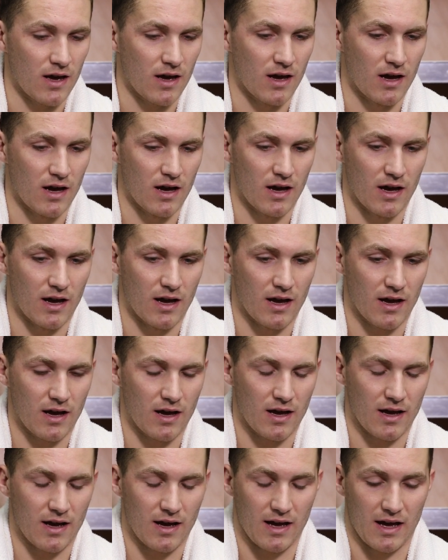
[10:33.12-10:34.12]

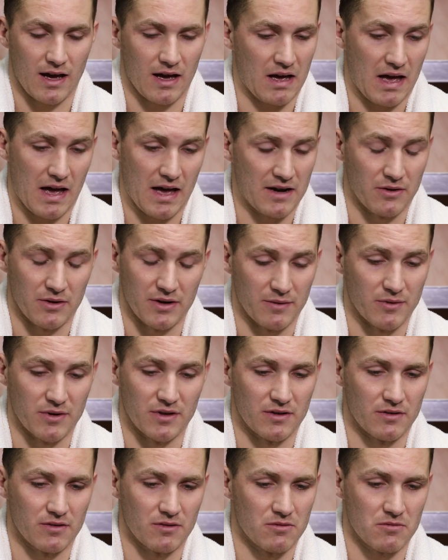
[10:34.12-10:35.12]
I don't
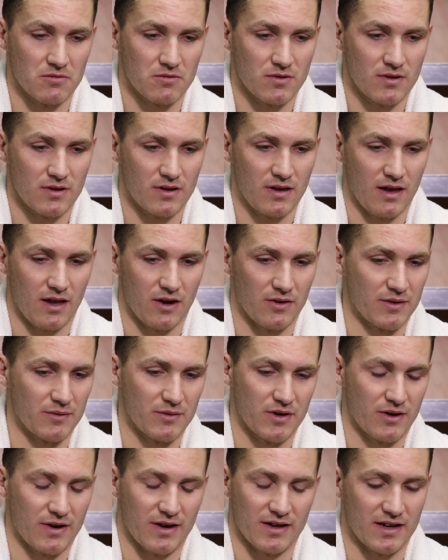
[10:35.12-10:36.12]

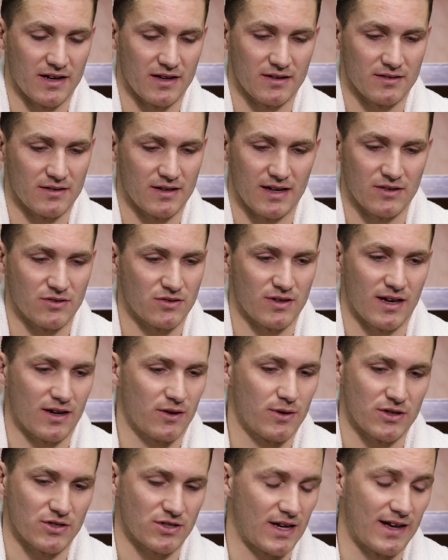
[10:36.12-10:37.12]
even know how to answer that
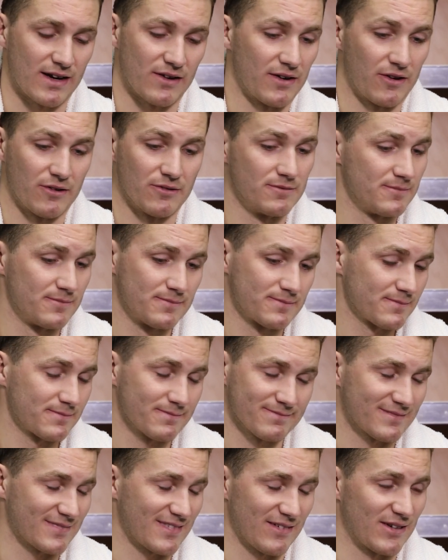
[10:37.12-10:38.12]
question. I don't know.
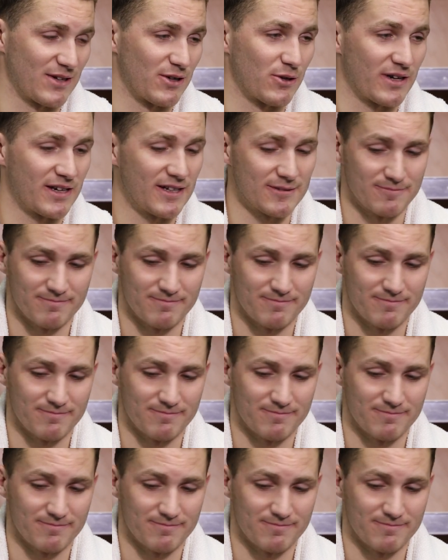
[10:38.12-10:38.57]
I've got no idea.